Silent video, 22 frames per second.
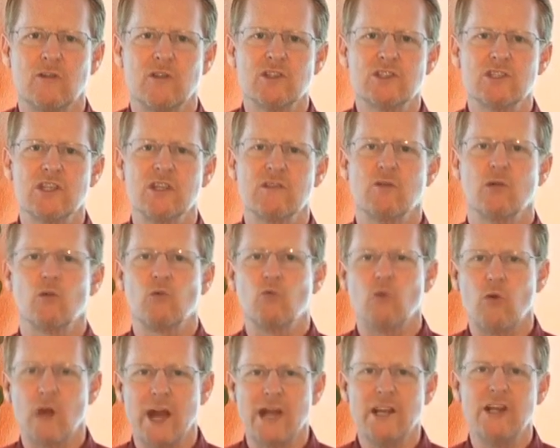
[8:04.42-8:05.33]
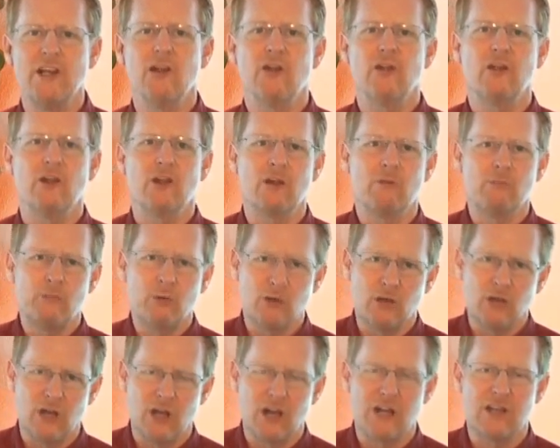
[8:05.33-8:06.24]
us evil. Right here, you're going to
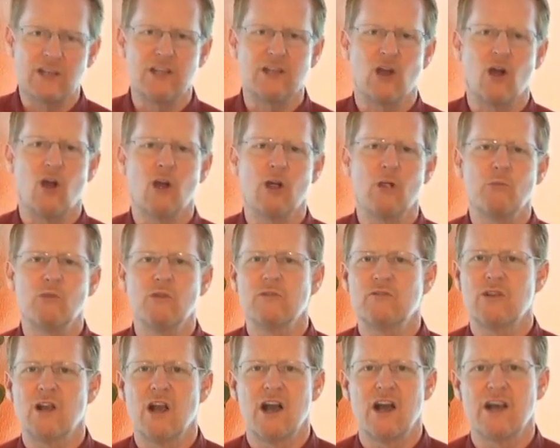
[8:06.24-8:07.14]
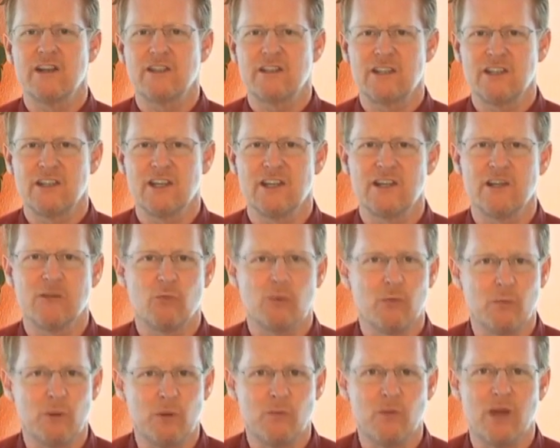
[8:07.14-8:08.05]
put on the armor of God again.
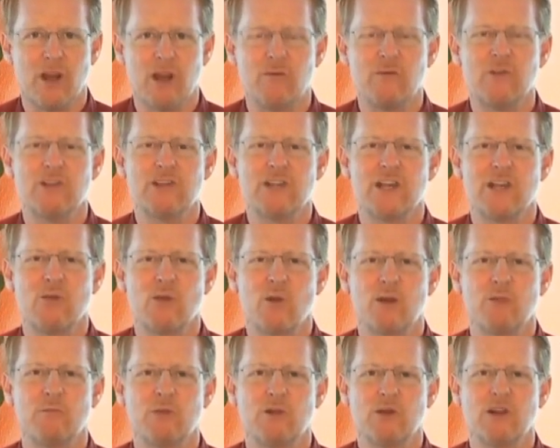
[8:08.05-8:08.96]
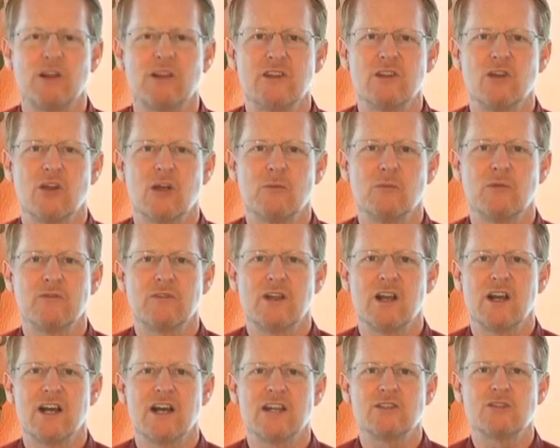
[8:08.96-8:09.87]
Remember, every day you want to put on the armor of
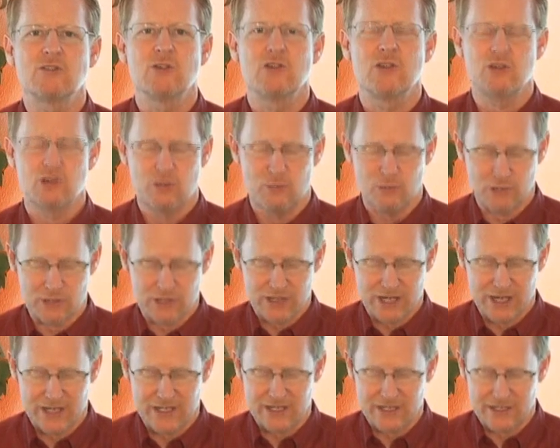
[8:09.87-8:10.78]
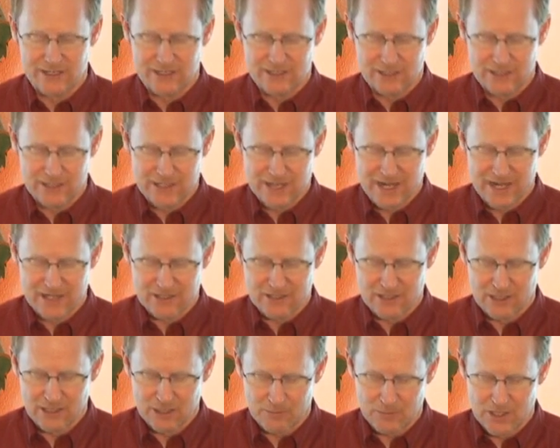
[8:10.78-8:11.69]
God so that you're protected against the attacks of
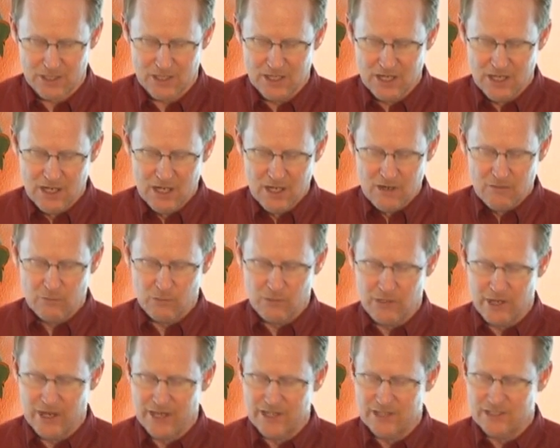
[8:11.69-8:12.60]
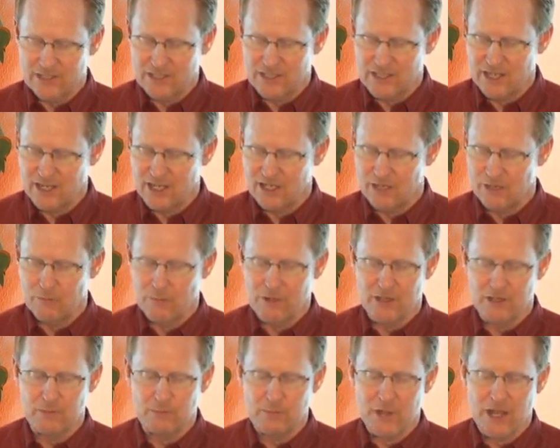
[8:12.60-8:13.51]
the enemy. For thine is the kingdom
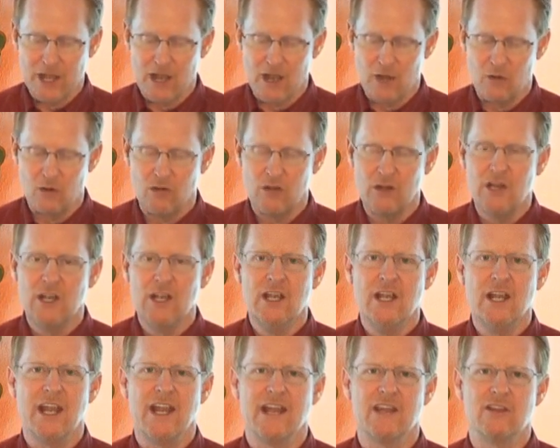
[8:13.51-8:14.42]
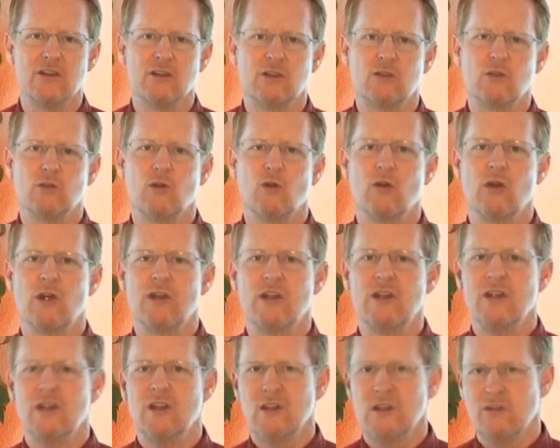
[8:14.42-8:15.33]
and the power and the
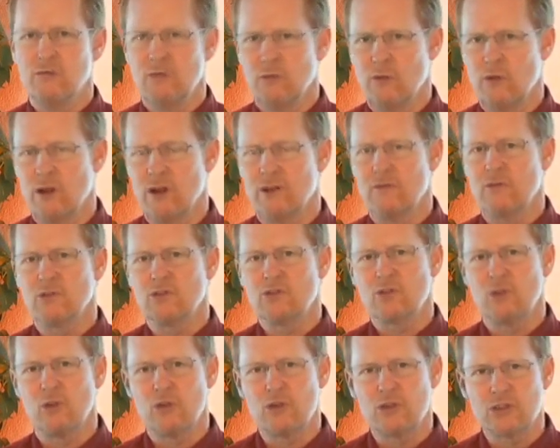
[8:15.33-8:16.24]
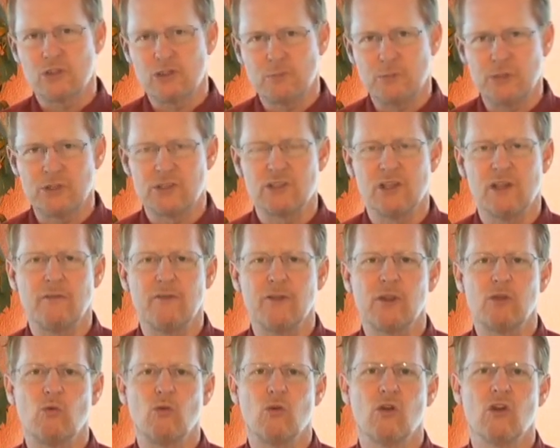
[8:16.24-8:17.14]
glory forever. So the
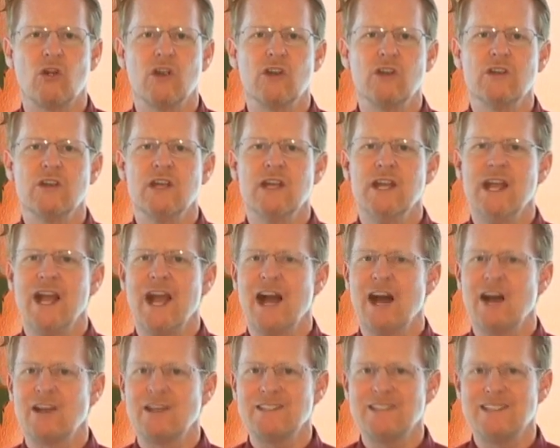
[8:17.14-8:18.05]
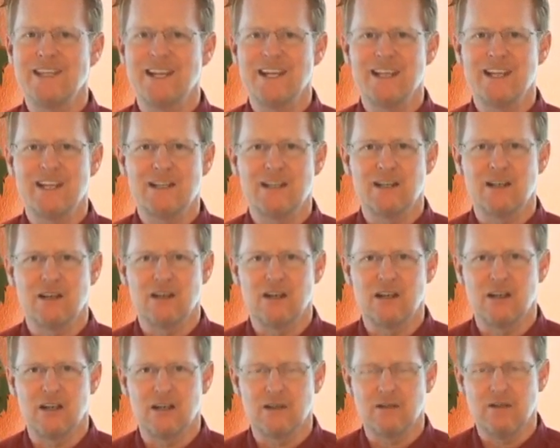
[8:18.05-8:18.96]
specific word how to take,
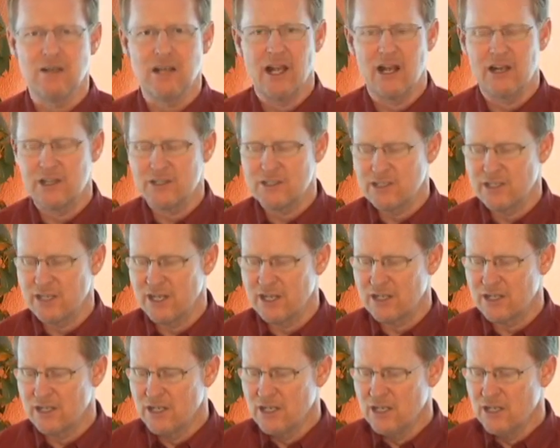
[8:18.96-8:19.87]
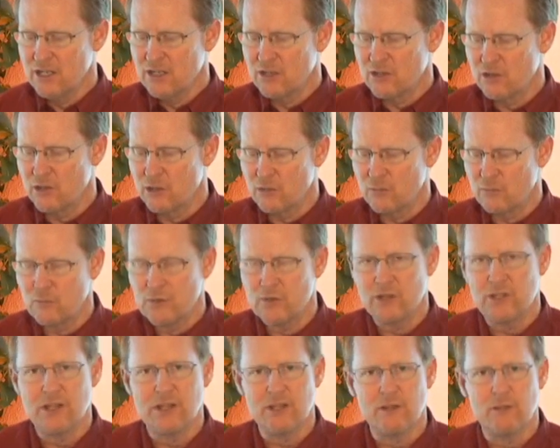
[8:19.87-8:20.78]
uh, how to take the,
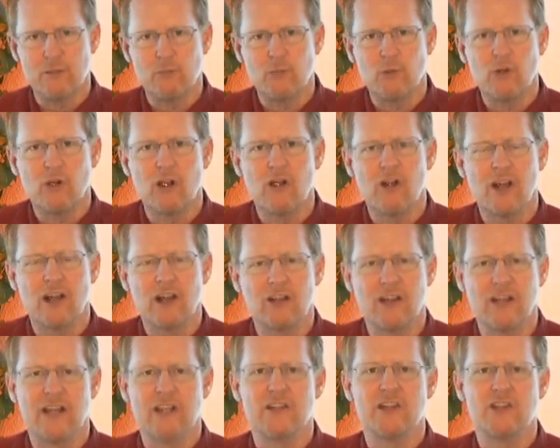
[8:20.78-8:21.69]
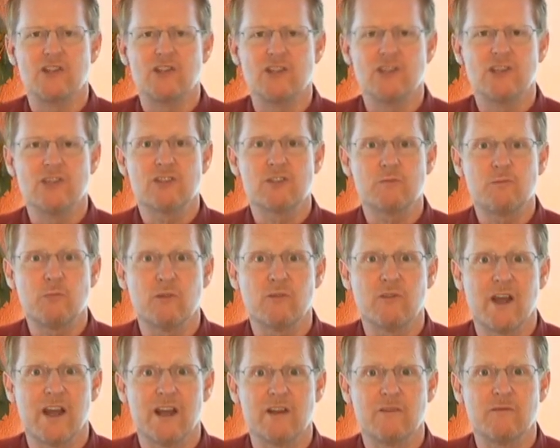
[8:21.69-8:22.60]
the prayer outline that Jesus
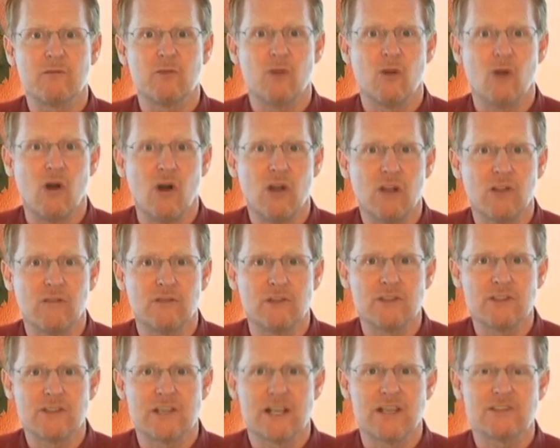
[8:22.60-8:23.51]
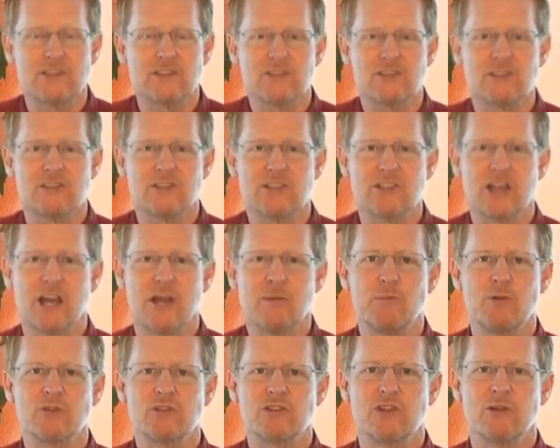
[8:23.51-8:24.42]
provided for all of us as his
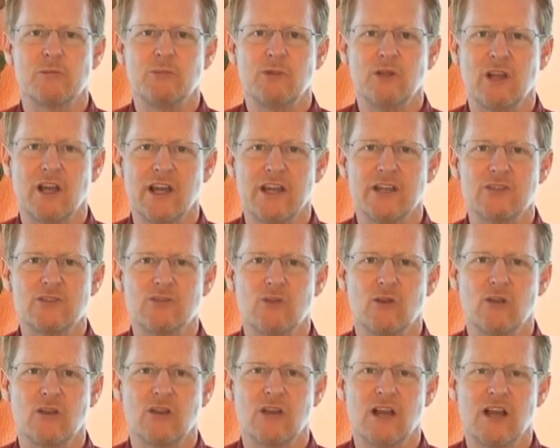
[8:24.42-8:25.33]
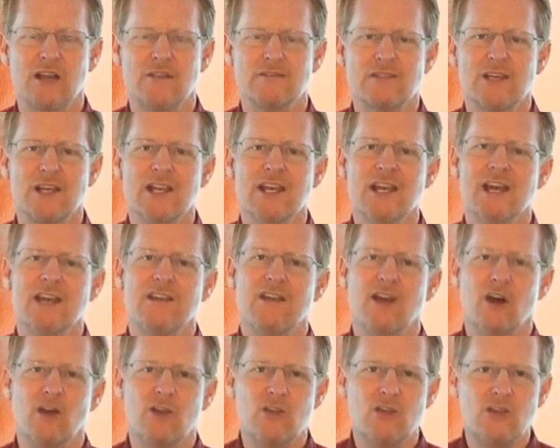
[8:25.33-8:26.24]
disciples and apply it to our lives.
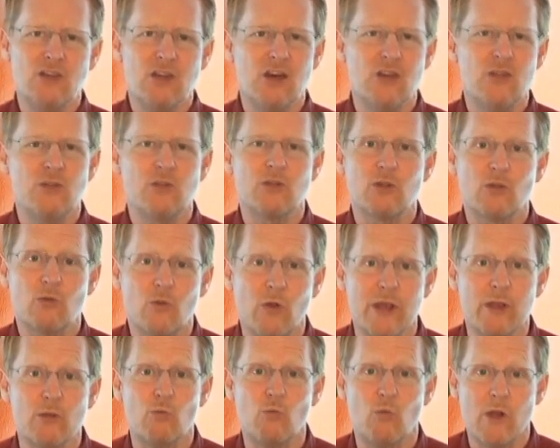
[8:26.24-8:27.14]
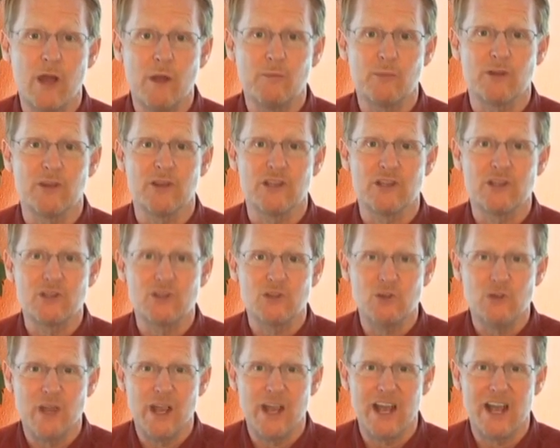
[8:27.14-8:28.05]
Now, another great weapon that
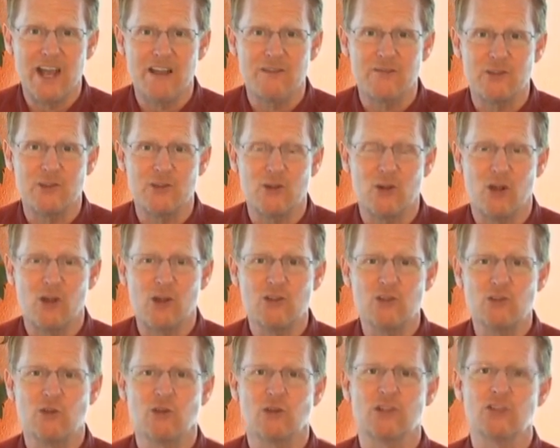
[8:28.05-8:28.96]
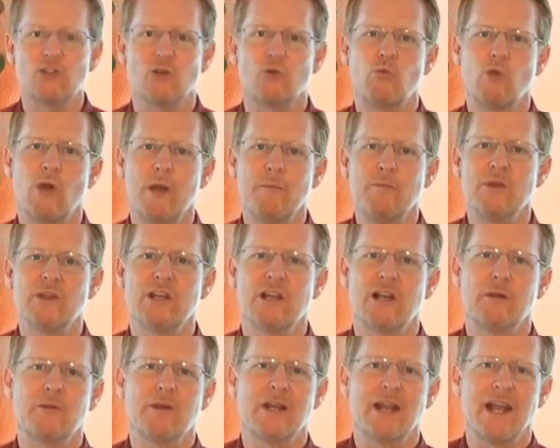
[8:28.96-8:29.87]
you have in your arsenal, it's a weapon
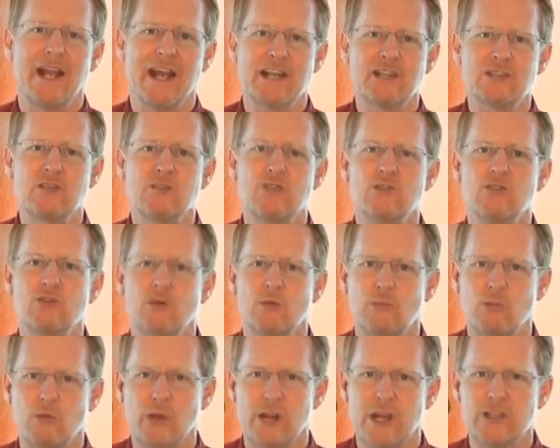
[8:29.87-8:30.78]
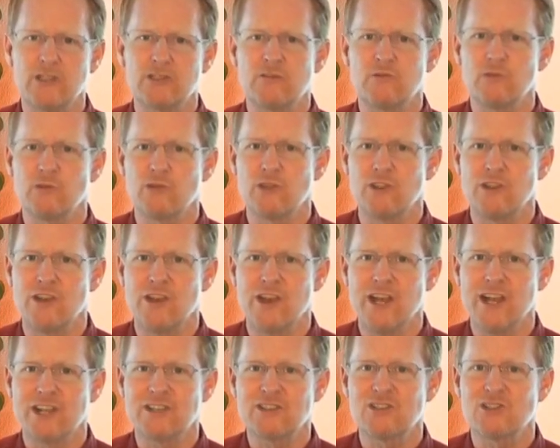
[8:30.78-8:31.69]
that I'm going to ask you to embrace for the
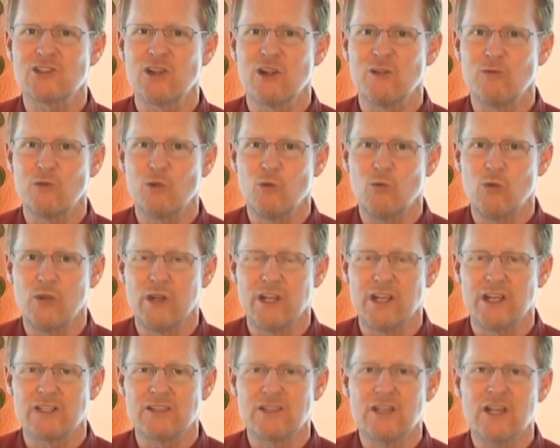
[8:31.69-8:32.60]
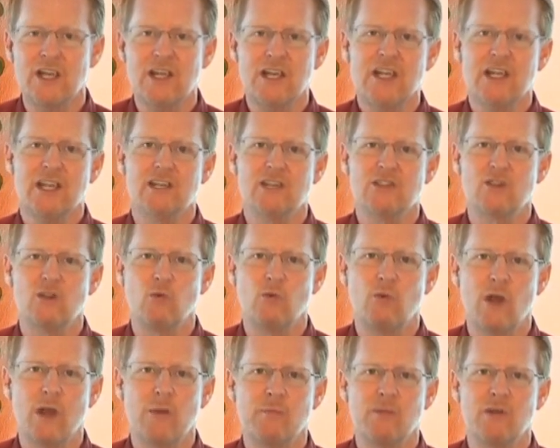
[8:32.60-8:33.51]
next several weeks, is the
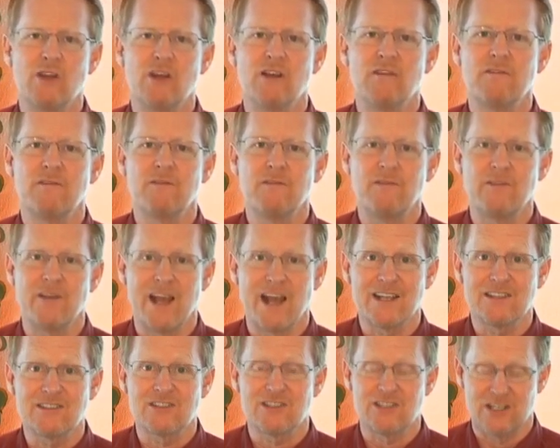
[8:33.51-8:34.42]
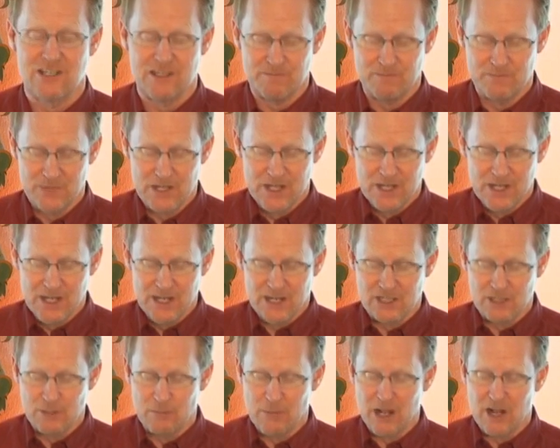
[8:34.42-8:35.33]
weapon of fasting.
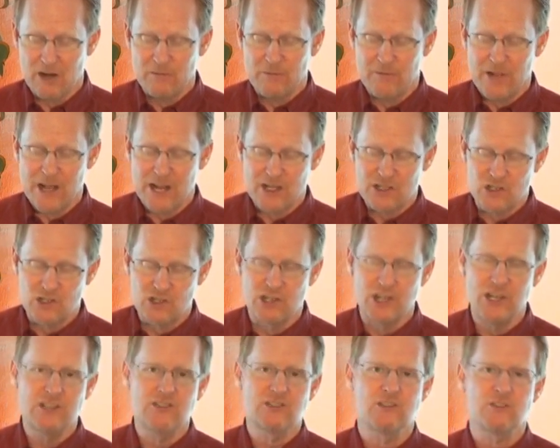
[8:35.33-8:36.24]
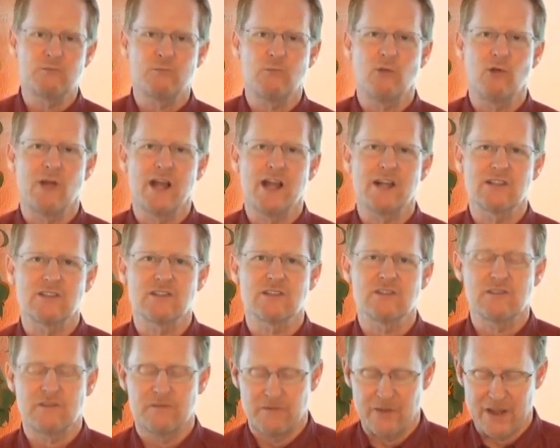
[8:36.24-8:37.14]
As a matter of fact, Jesus
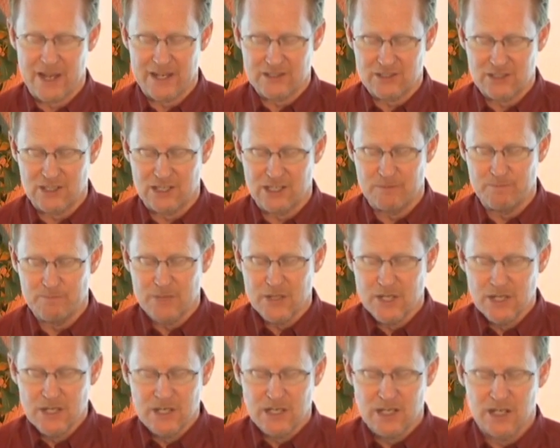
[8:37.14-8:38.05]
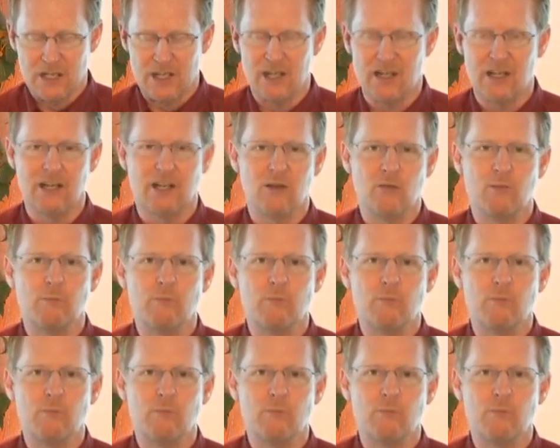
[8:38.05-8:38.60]
practiced fasting uh,